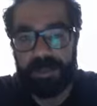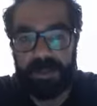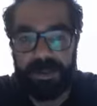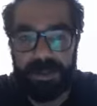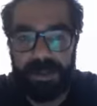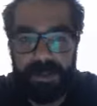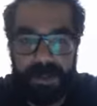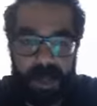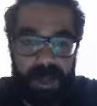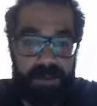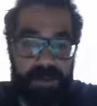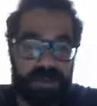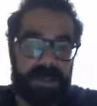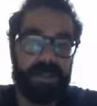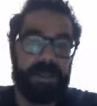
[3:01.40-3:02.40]
cool. I
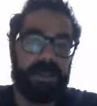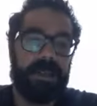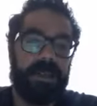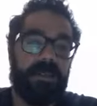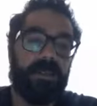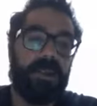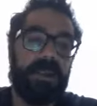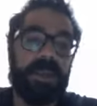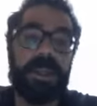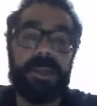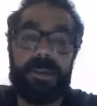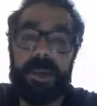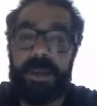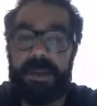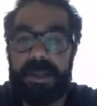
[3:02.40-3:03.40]
always looked at it more
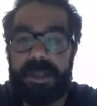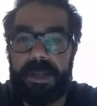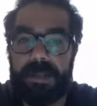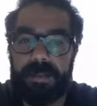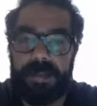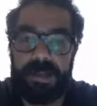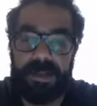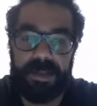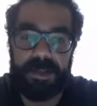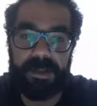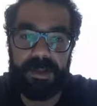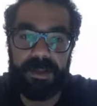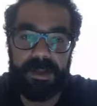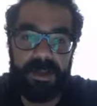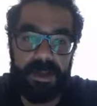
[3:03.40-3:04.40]
literary than
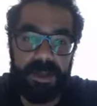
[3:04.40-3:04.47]
political.